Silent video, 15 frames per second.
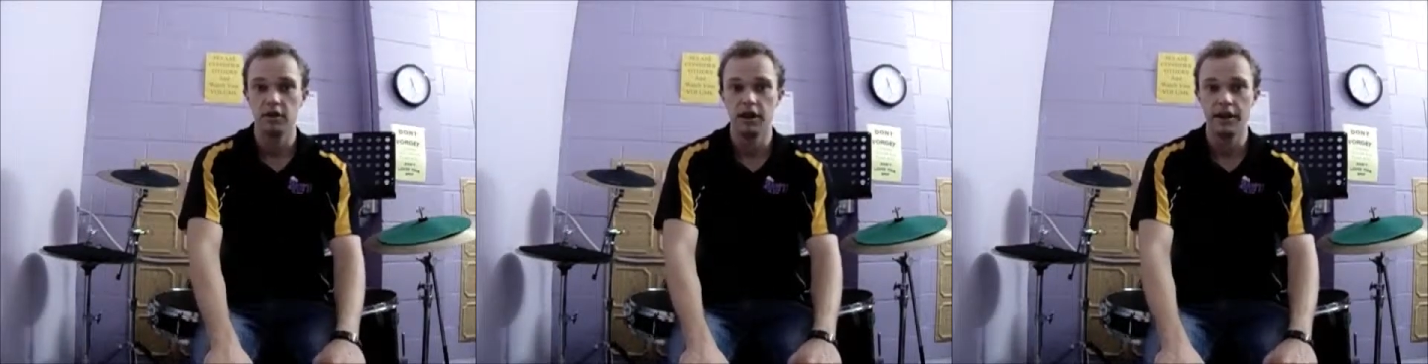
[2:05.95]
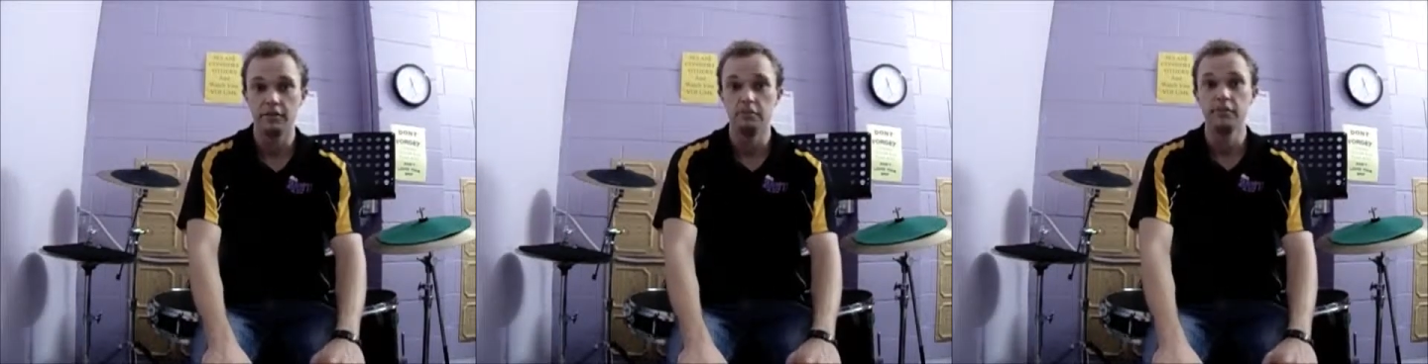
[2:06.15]

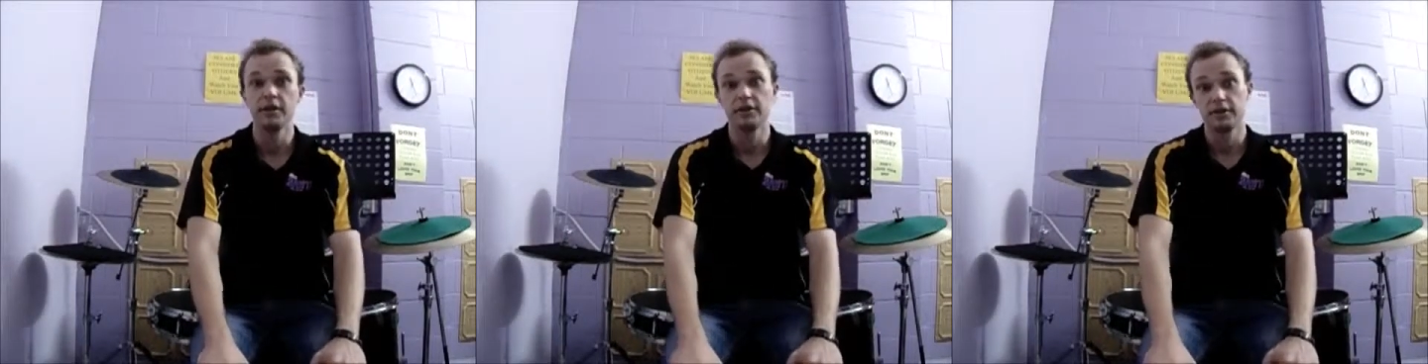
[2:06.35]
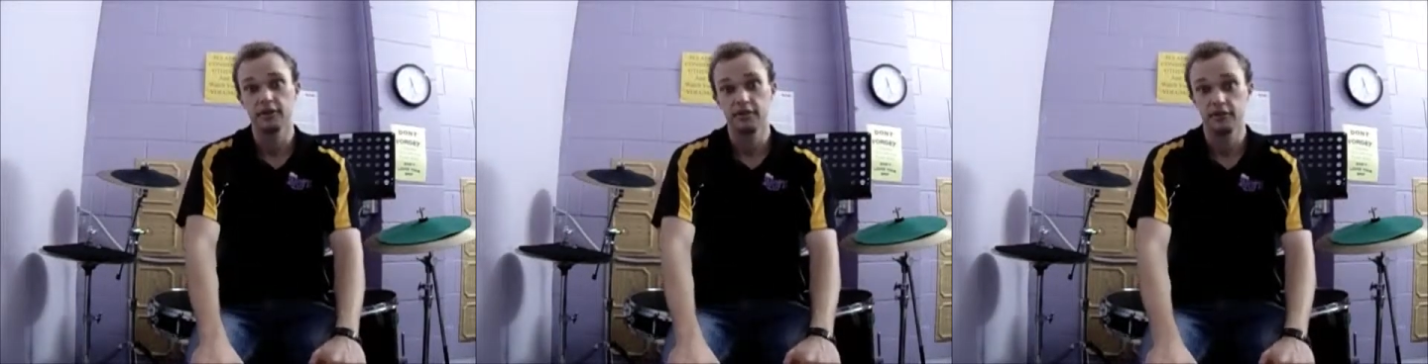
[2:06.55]
and
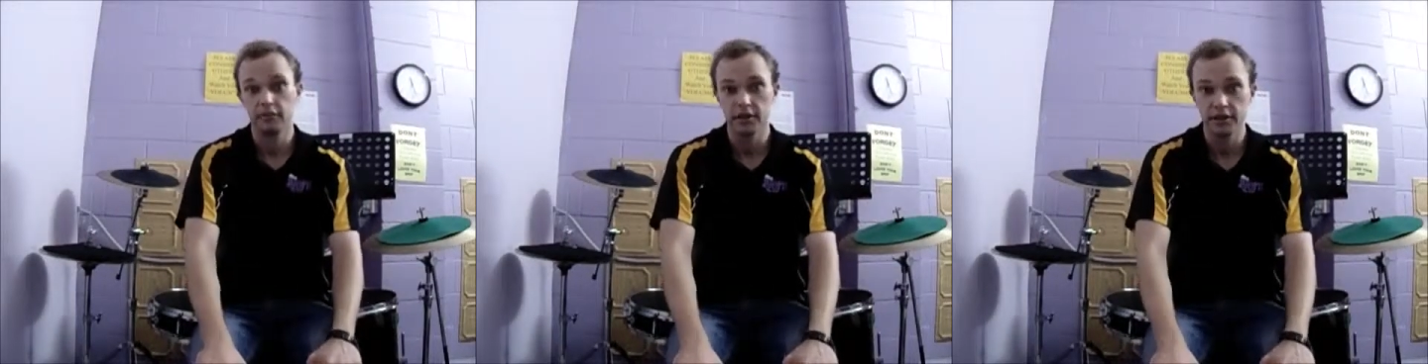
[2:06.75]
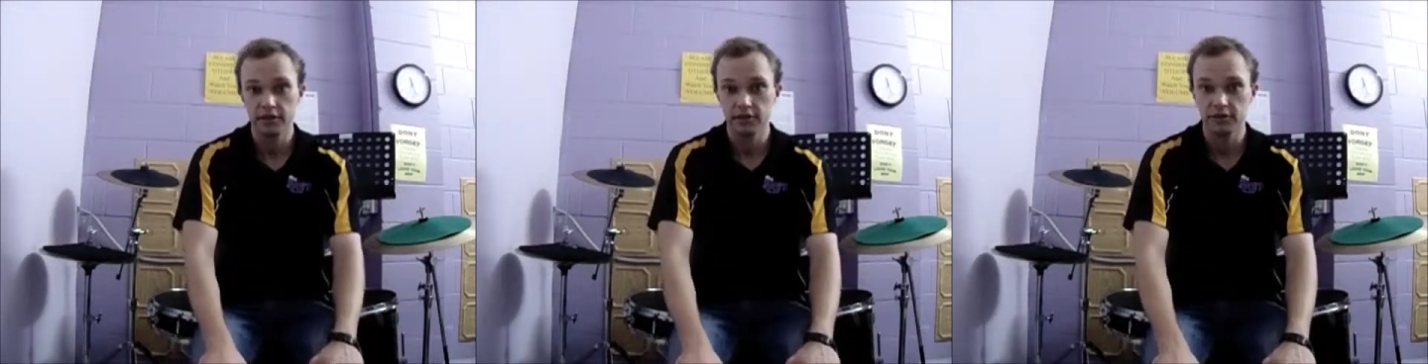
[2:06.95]

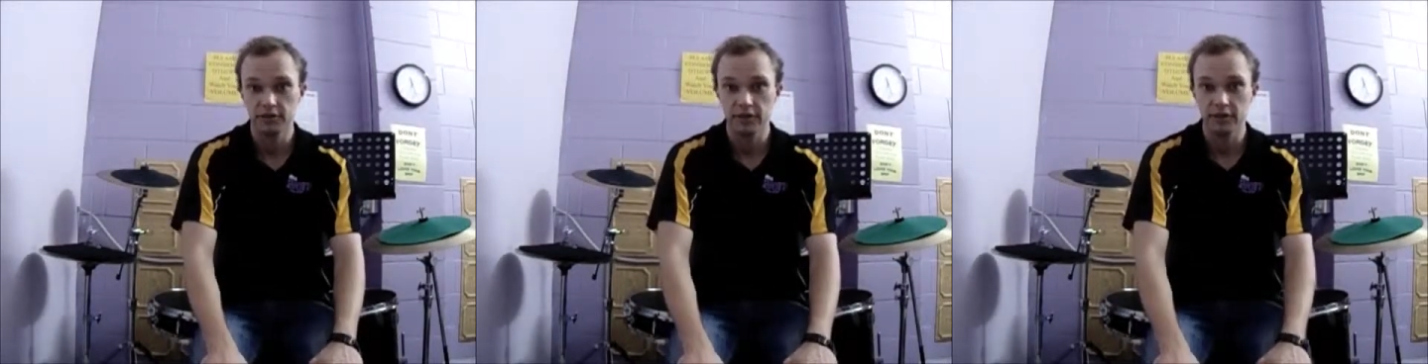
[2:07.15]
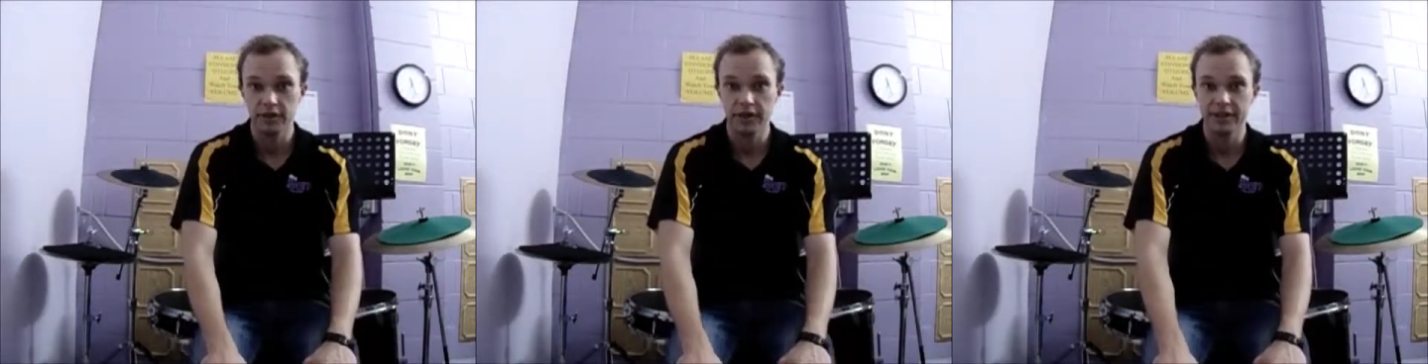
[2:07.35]
misinformation
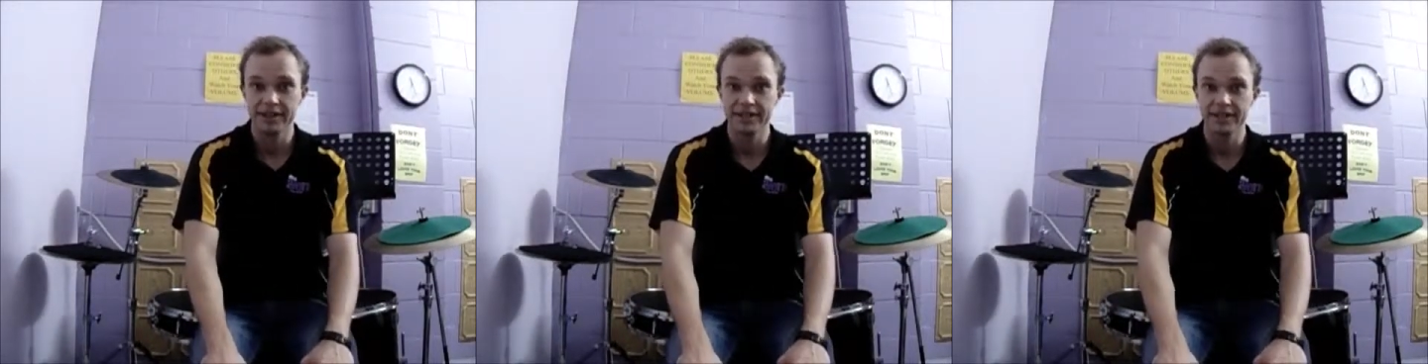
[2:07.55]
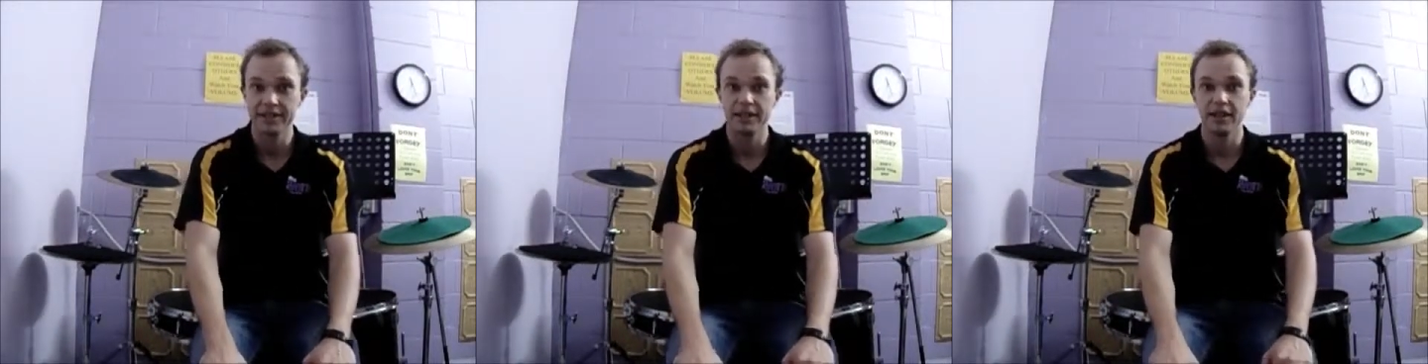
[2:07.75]
on the
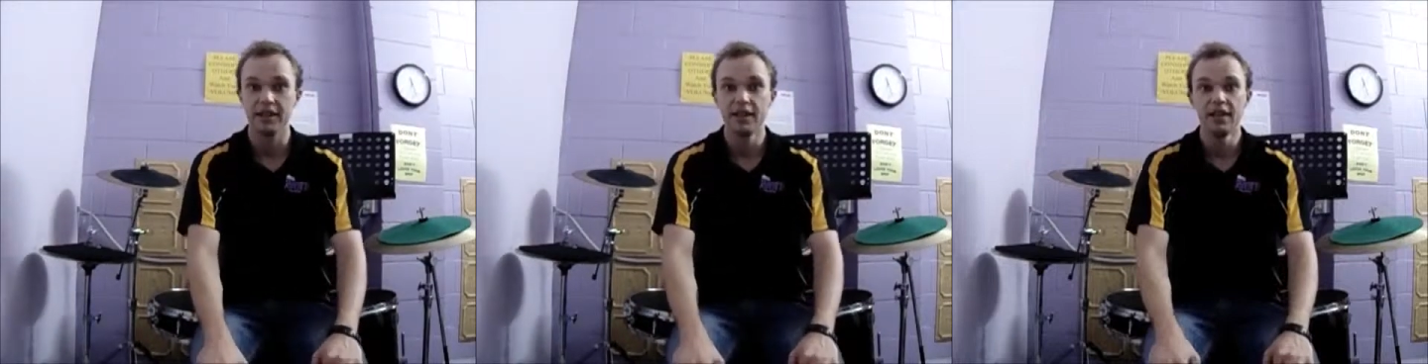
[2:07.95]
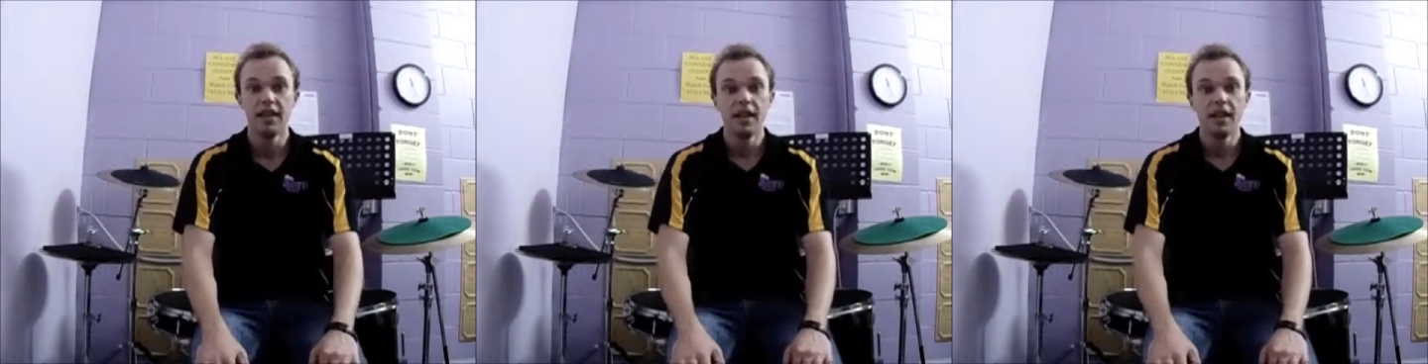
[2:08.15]
internet,